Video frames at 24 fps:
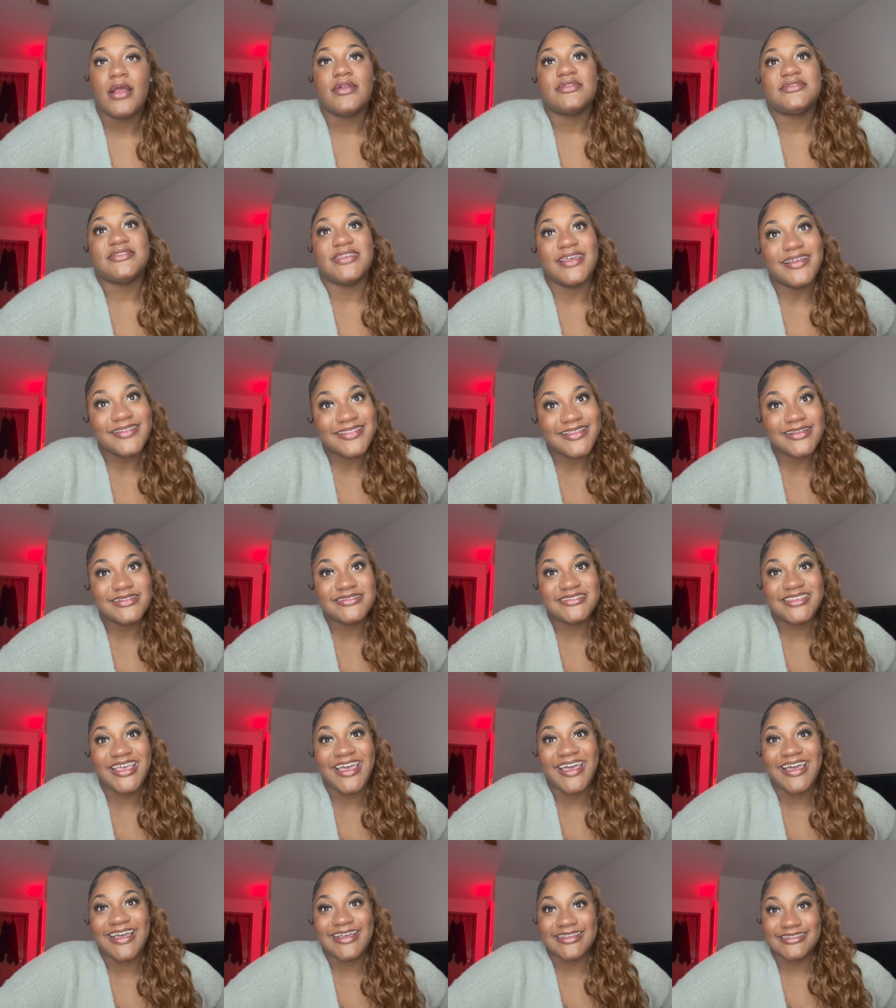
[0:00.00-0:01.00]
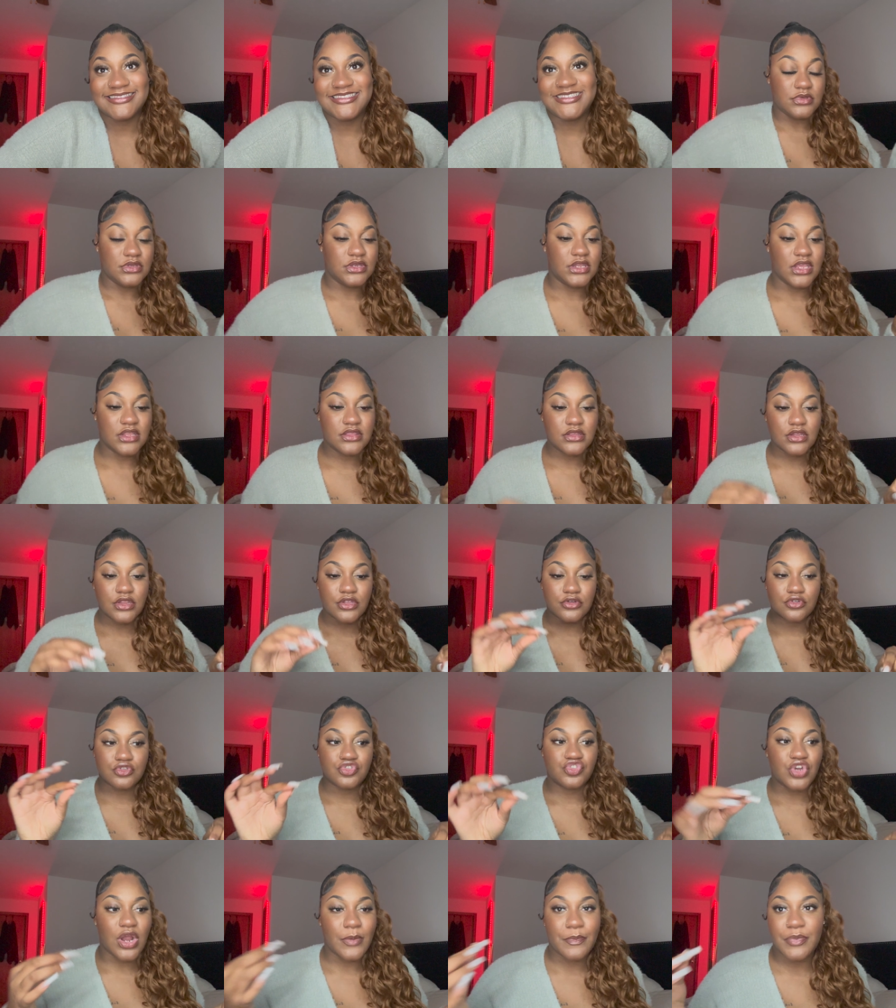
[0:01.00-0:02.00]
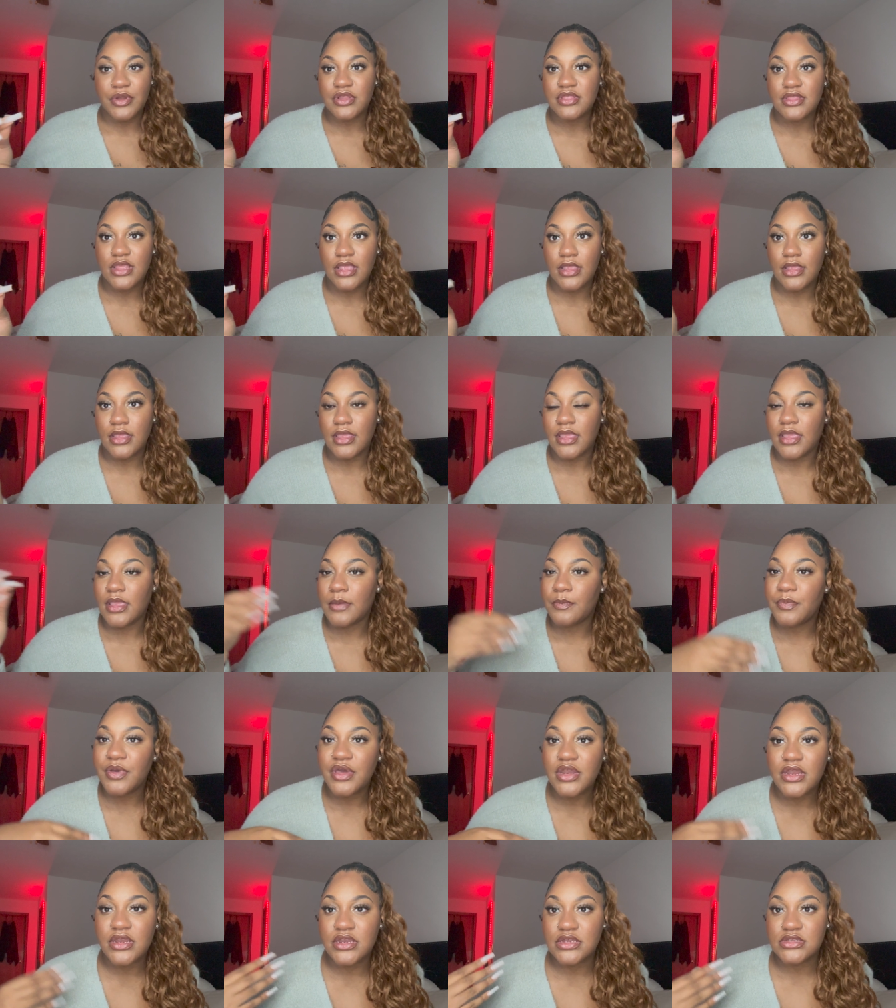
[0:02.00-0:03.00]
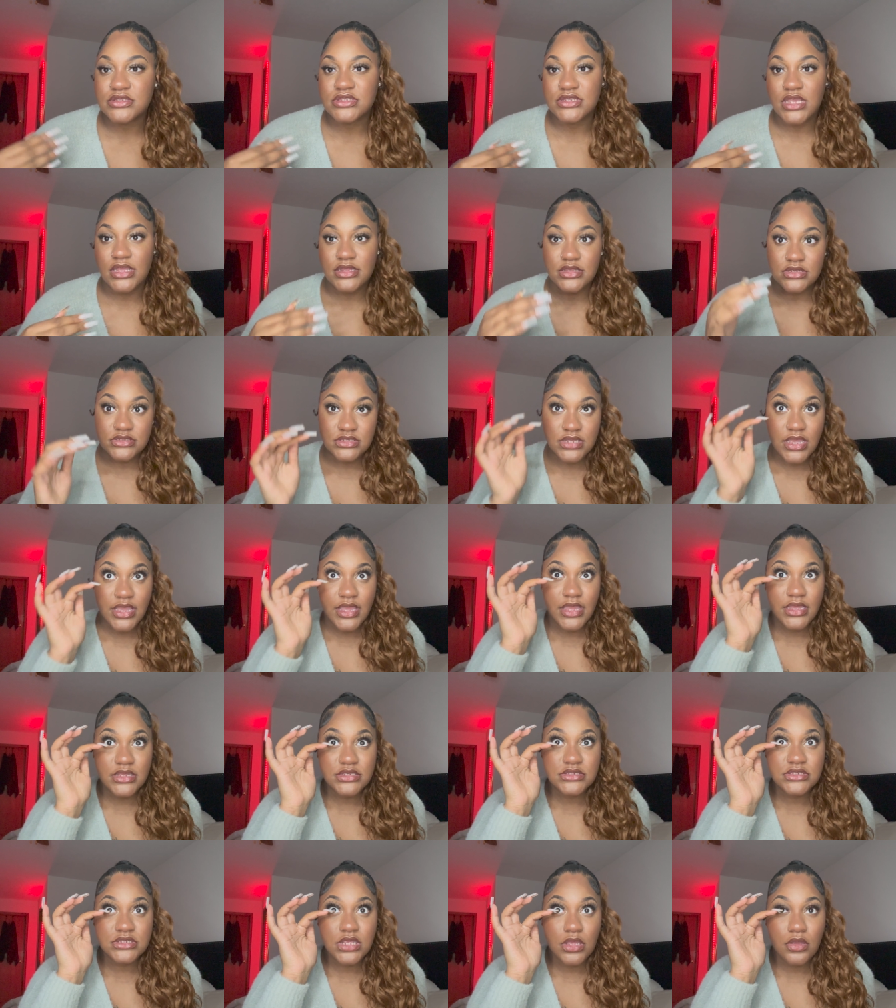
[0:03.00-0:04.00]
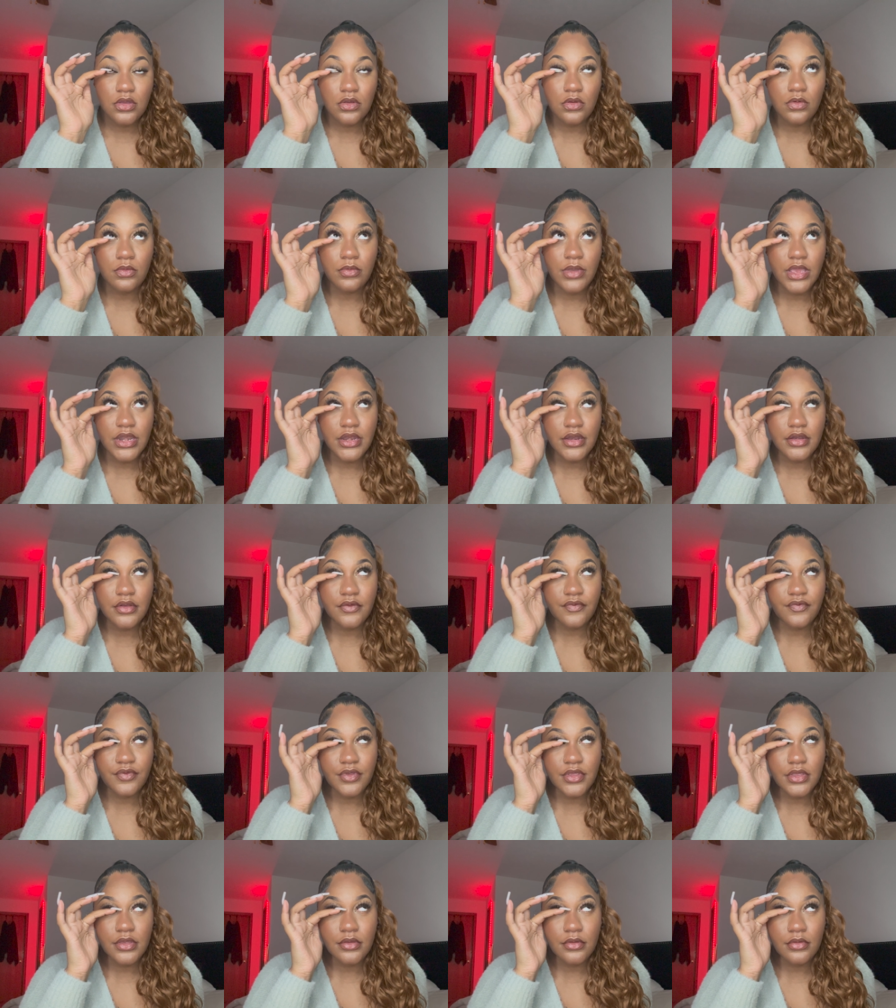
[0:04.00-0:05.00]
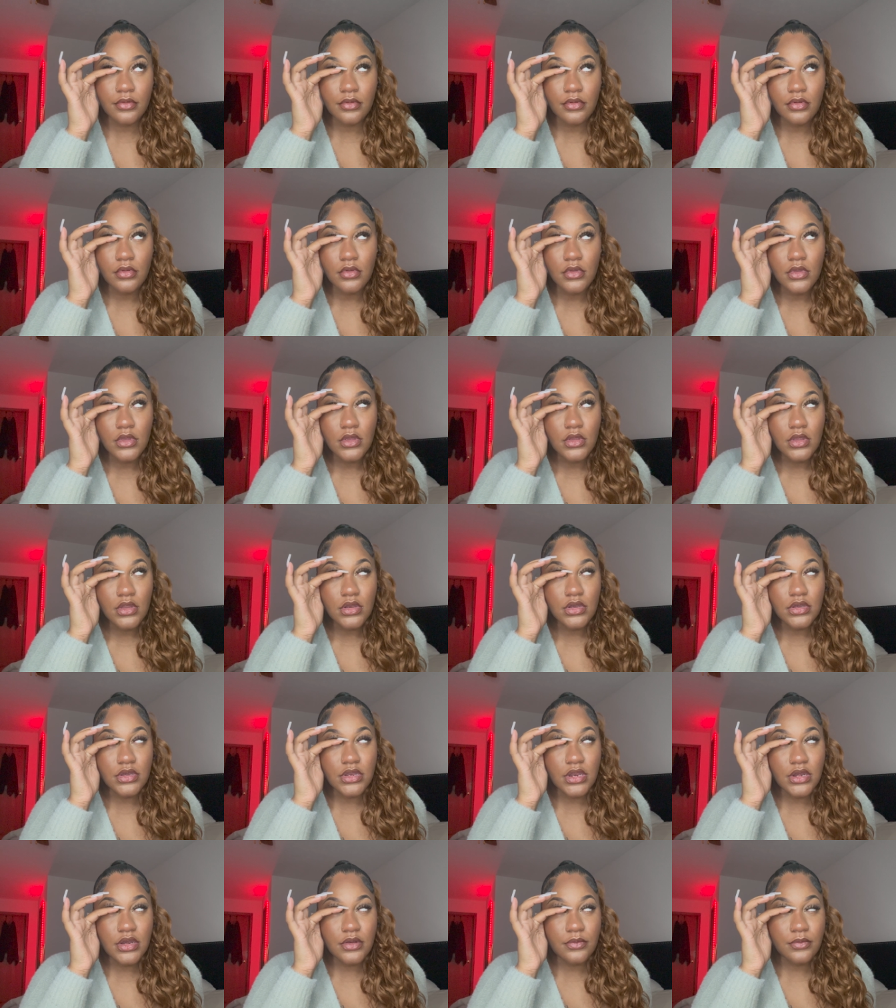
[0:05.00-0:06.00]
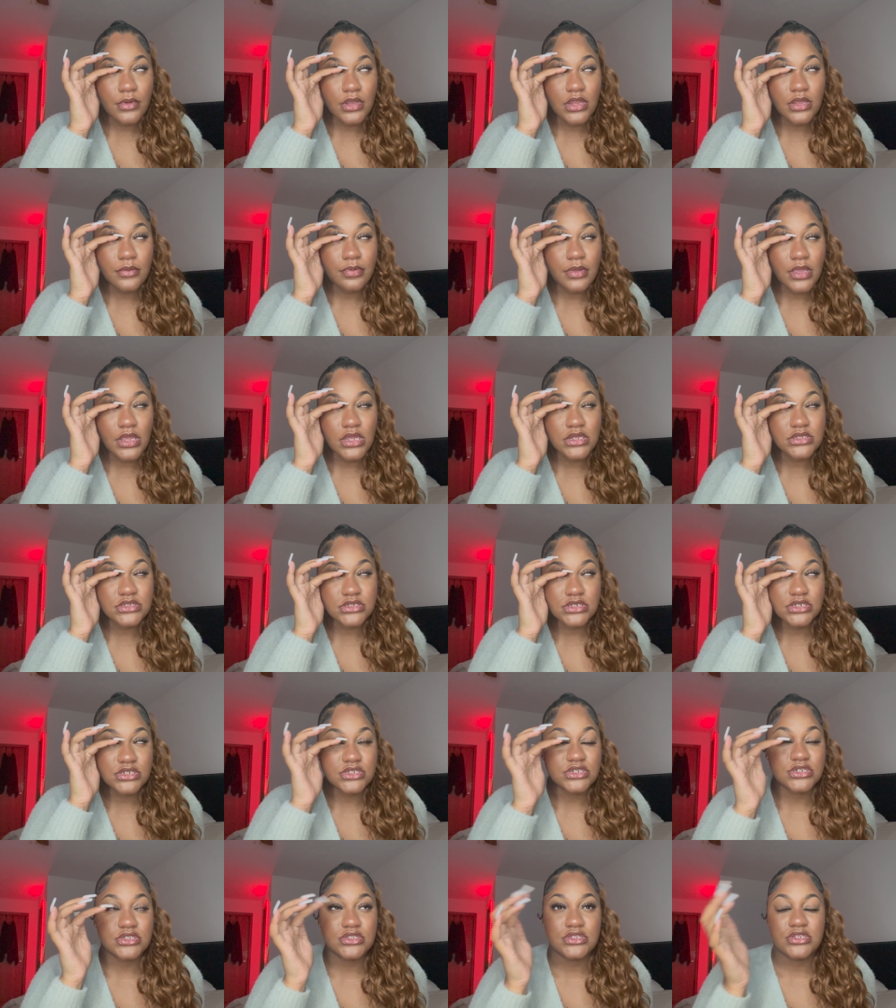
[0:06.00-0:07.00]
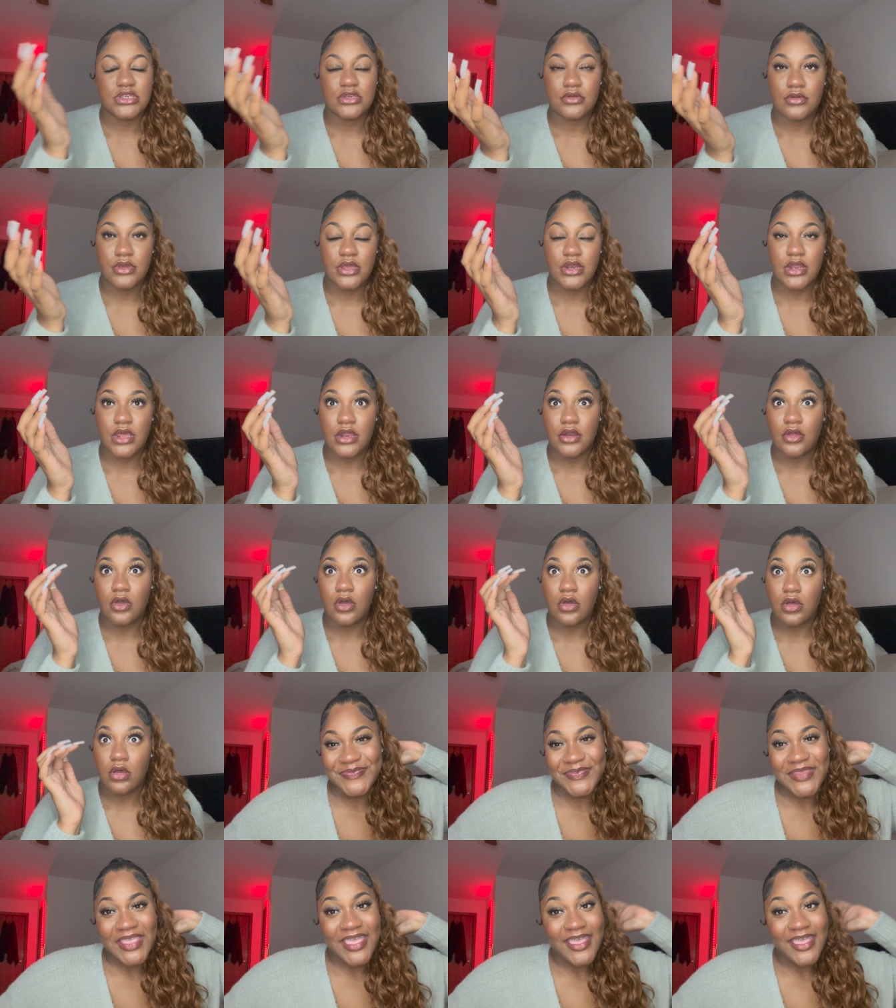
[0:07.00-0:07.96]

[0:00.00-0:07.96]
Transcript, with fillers: Took the test, did the little dropper thingy, put it inside the test, waited a few, didn't really pay attention to it at all.